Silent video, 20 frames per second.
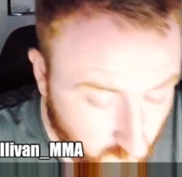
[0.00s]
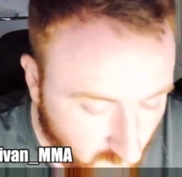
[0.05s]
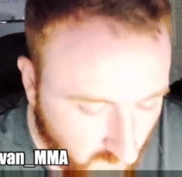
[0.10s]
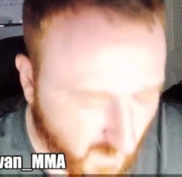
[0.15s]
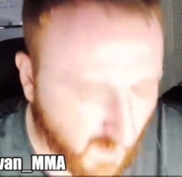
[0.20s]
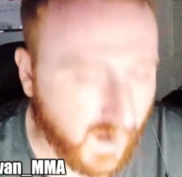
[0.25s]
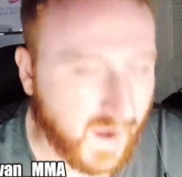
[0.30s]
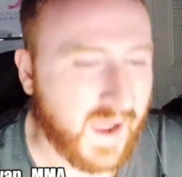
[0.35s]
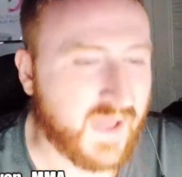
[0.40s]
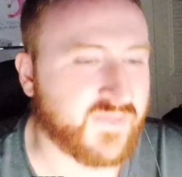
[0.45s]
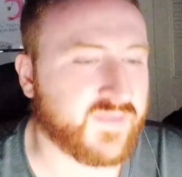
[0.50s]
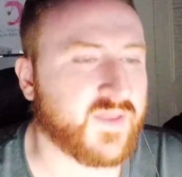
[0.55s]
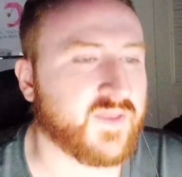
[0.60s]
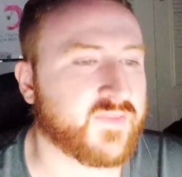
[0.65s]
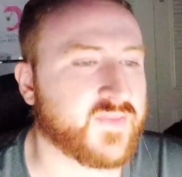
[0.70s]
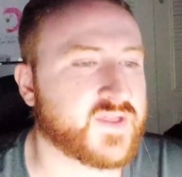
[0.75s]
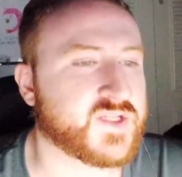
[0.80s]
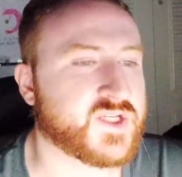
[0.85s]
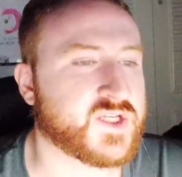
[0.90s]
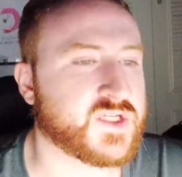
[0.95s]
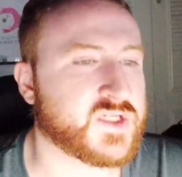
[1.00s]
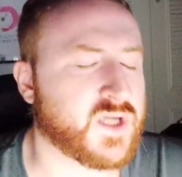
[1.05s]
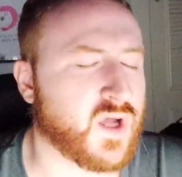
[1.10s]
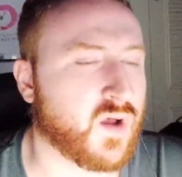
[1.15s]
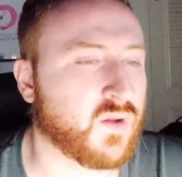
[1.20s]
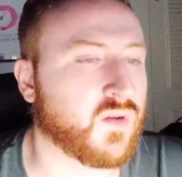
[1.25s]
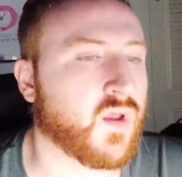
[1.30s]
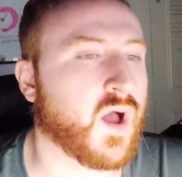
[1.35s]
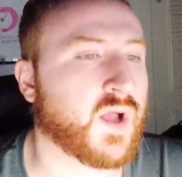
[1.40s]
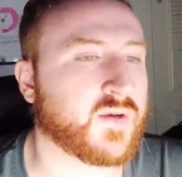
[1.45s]
I think this is a
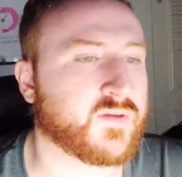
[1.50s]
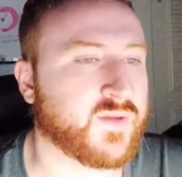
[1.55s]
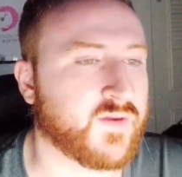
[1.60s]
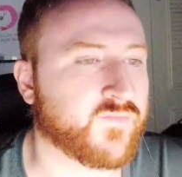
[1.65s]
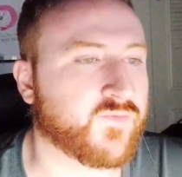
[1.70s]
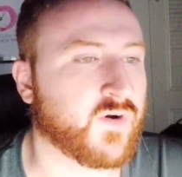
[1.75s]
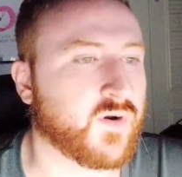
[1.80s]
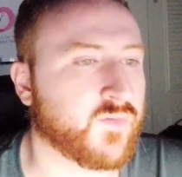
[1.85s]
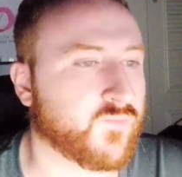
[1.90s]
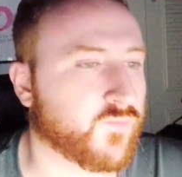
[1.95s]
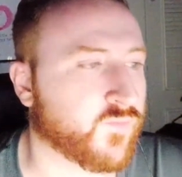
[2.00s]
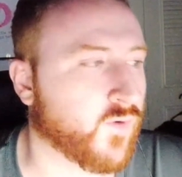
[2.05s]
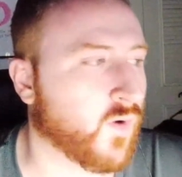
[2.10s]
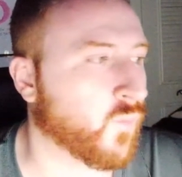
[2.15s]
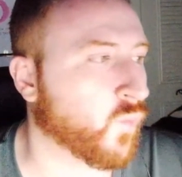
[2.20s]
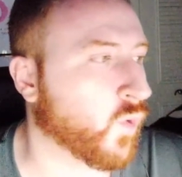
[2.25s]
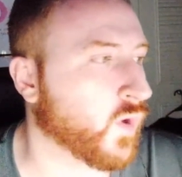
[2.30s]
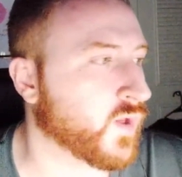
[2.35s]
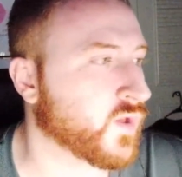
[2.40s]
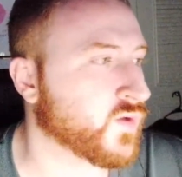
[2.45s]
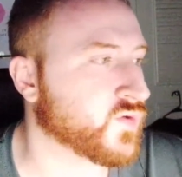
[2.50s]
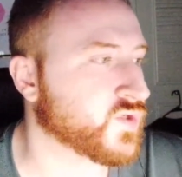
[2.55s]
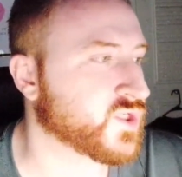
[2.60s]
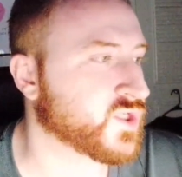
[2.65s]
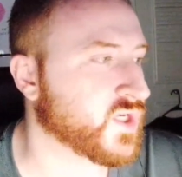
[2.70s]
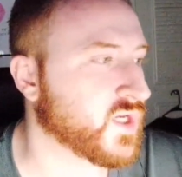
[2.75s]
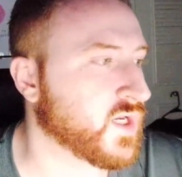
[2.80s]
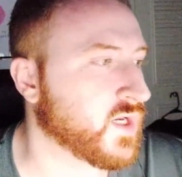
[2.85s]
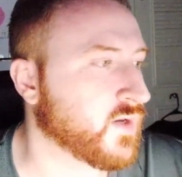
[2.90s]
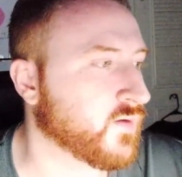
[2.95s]
lot different from what you
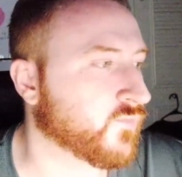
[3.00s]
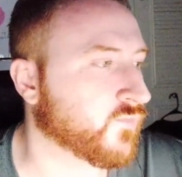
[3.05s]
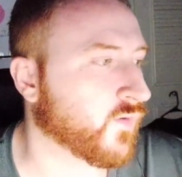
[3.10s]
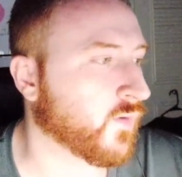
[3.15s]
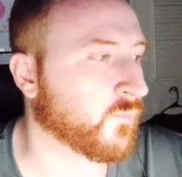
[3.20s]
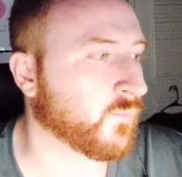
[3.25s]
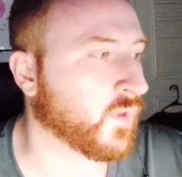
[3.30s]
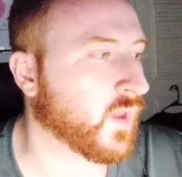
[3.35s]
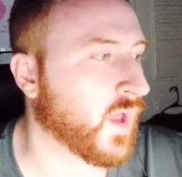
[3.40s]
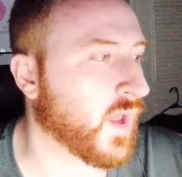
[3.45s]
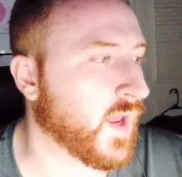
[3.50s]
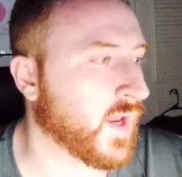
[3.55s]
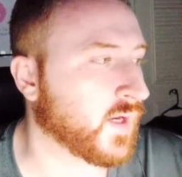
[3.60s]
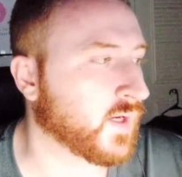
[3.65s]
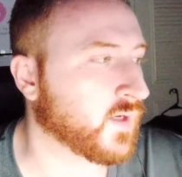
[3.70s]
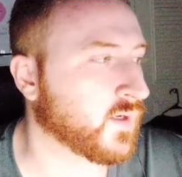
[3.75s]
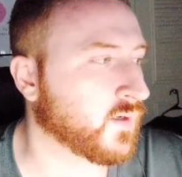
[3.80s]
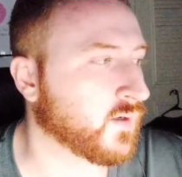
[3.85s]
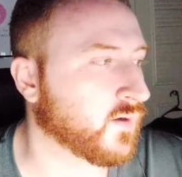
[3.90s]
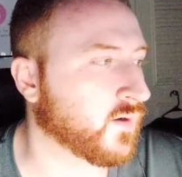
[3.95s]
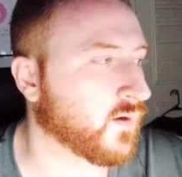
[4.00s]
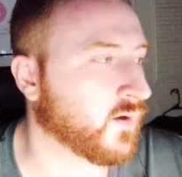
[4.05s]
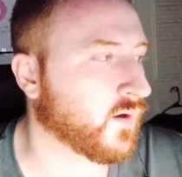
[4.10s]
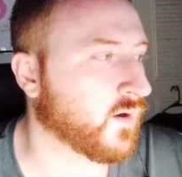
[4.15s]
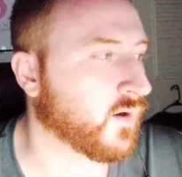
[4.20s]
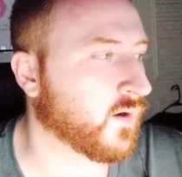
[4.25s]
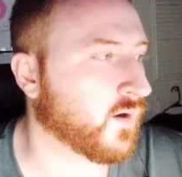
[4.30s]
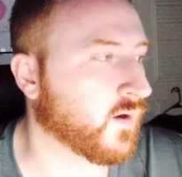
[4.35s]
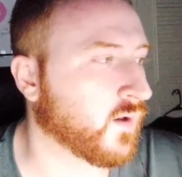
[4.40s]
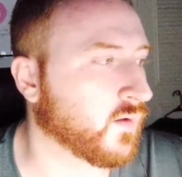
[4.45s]
see from like
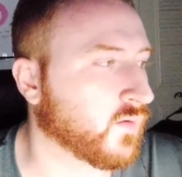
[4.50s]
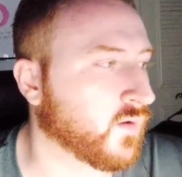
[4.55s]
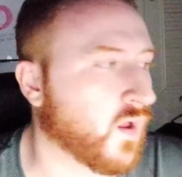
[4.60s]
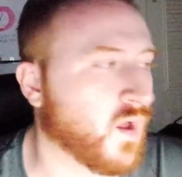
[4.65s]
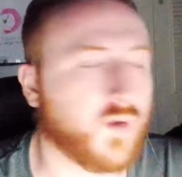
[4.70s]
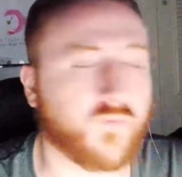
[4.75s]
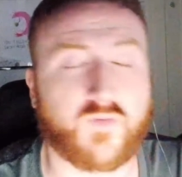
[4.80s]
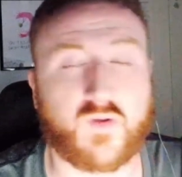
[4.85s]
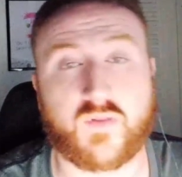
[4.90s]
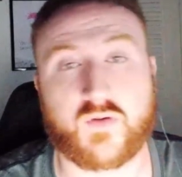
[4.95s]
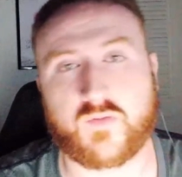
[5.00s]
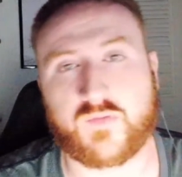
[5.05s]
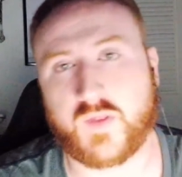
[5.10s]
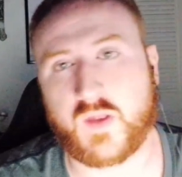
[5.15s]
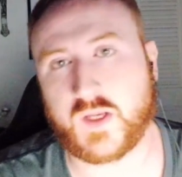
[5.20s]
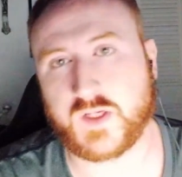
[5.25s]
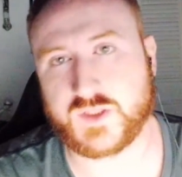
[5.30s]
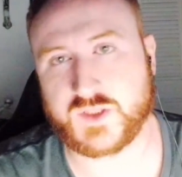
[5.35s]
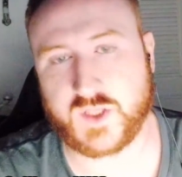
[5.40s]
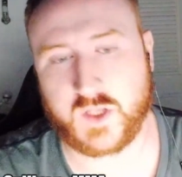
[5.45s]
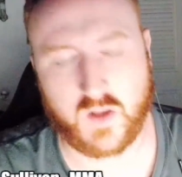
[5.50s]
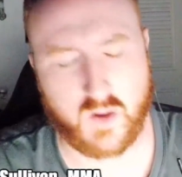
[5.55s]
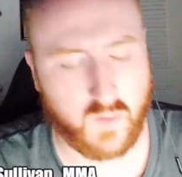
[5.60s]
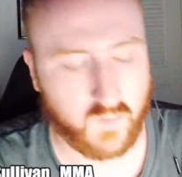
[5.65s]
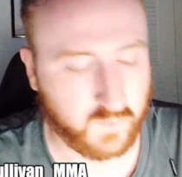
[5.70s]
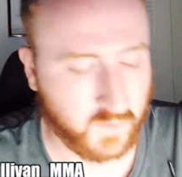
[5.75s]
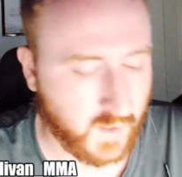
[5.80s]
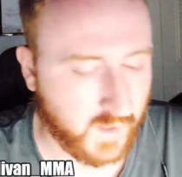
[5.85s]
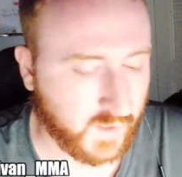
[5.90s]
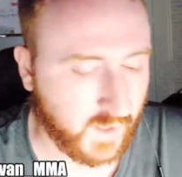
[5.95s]
a lot of other things,
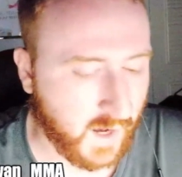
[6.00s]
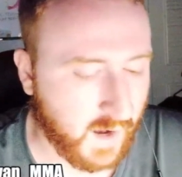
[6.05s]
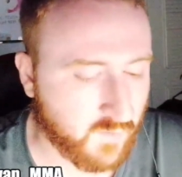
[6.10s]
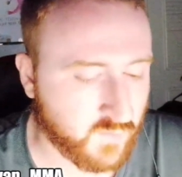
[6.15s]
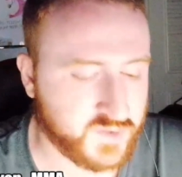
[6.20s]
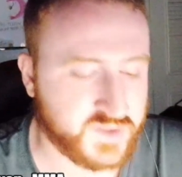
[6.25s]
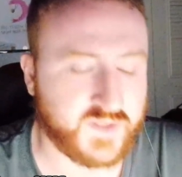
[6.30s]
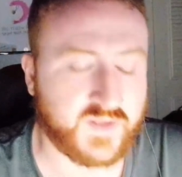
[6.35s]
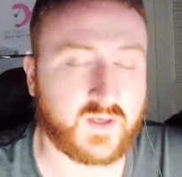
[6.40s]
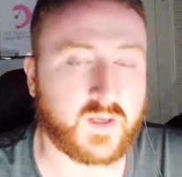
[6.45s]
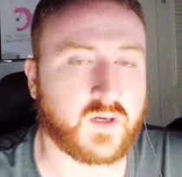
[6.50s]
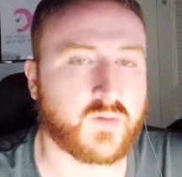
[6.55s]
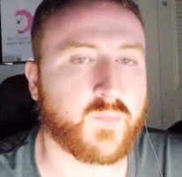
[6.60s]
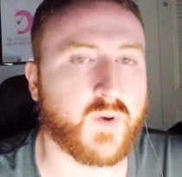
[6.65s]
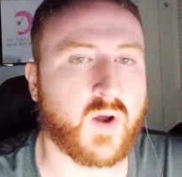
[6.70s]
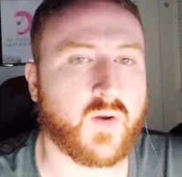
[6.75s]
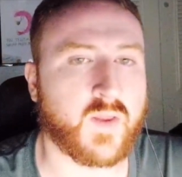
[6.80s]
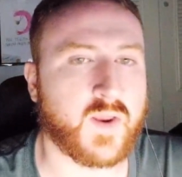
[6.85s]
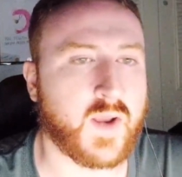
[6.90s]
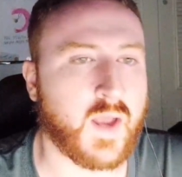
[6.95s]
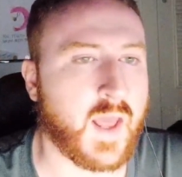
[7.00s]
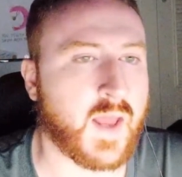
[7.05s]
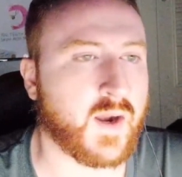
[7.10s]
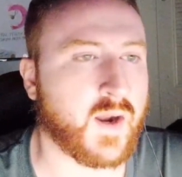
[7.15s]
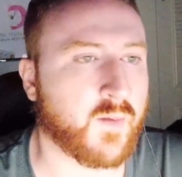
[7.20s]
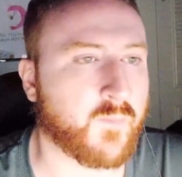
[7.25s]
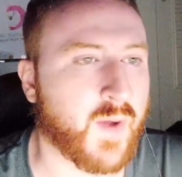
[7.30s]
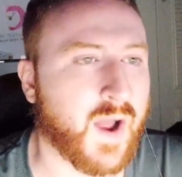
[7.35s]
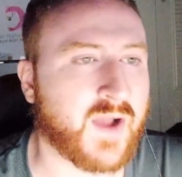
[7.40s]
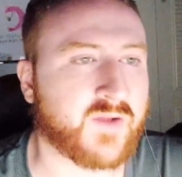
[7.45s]
like I was thinking about it, and
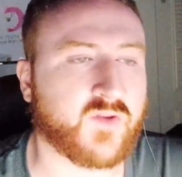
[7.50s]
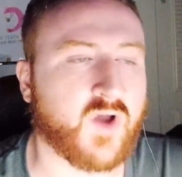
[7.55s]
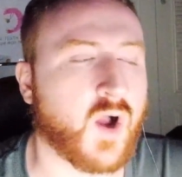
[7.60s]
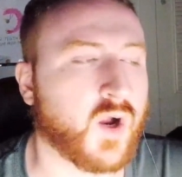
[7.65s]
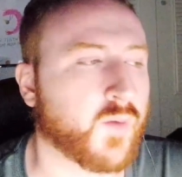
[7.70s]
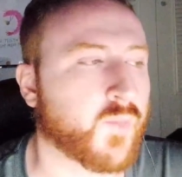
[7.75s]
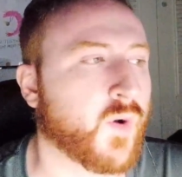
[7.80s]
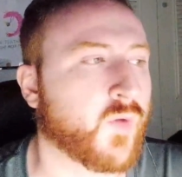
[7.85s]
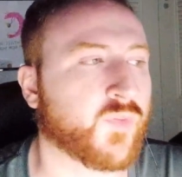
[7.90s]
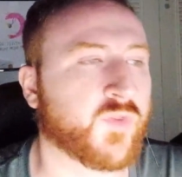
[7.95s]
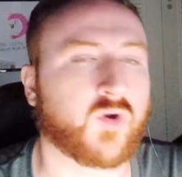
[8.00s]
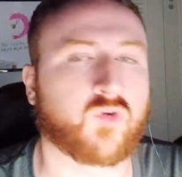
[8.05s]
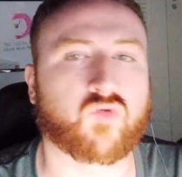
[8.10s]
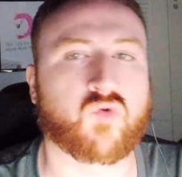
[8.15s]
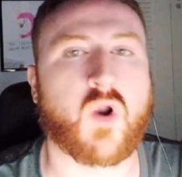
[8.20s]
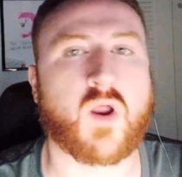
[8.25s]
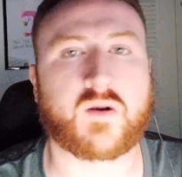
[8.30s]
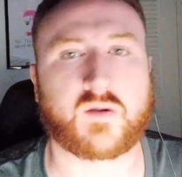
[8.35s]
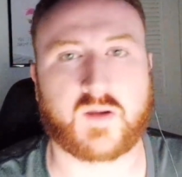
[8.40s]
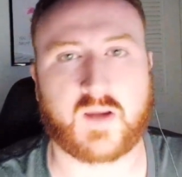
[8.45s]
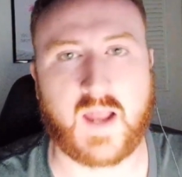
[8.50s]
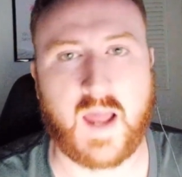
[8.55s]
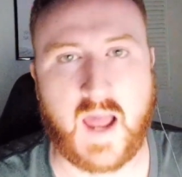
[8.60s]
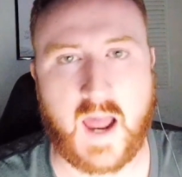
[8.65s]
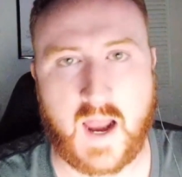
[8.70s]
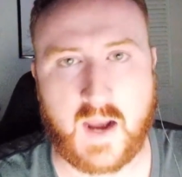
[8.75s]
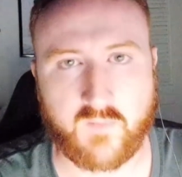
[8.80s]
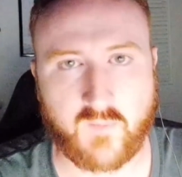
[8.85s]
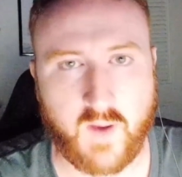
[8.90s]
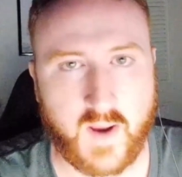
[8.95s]
I talk about the grunt
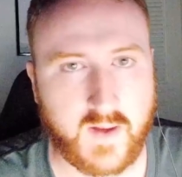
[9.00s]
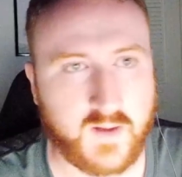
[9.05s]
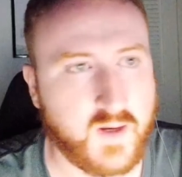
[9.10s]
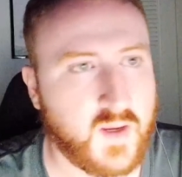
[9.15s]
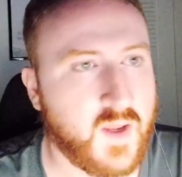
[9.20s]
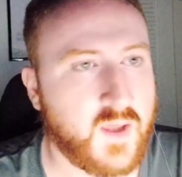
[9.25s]
guy, right?